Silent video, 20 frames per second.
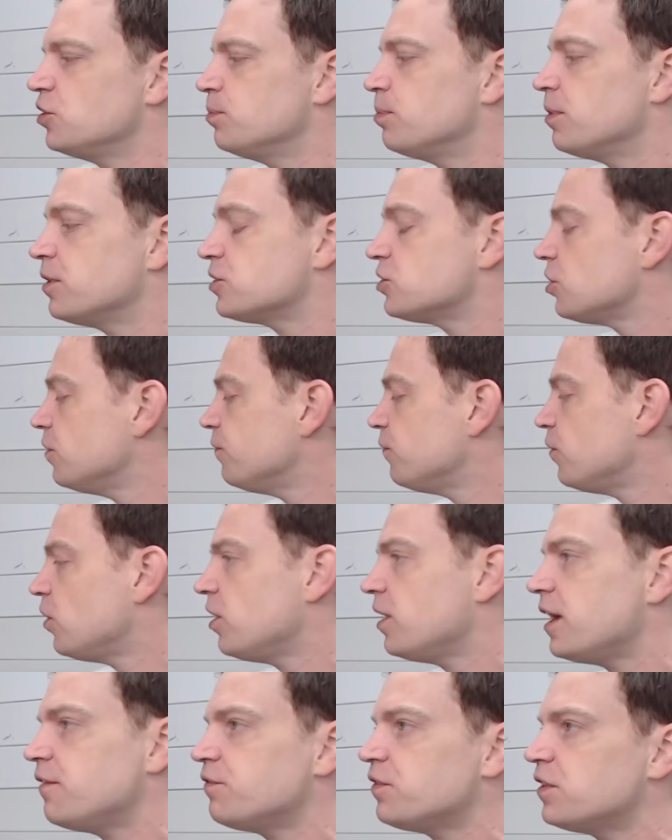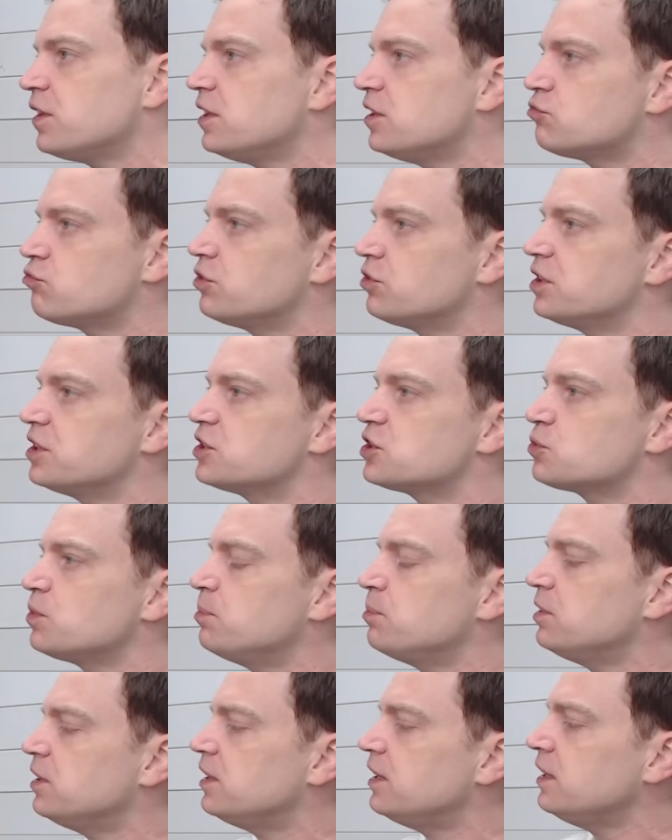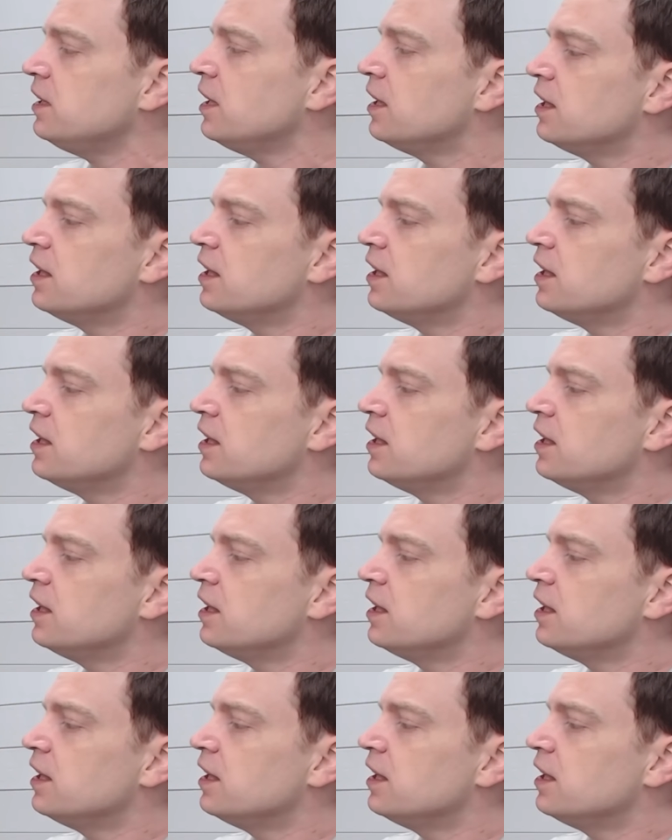but so far everything is running swimmingly.